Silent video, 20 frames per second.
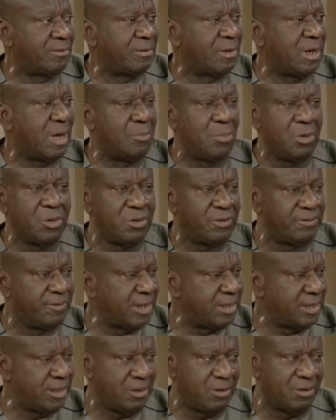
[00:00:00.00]
And most
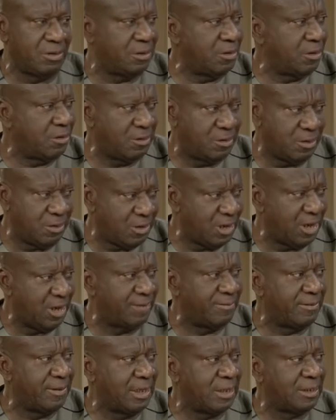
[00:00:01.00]
universities don't
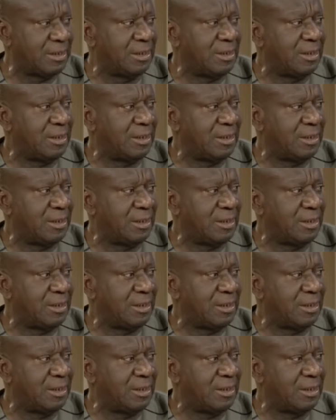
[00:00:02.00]
have that.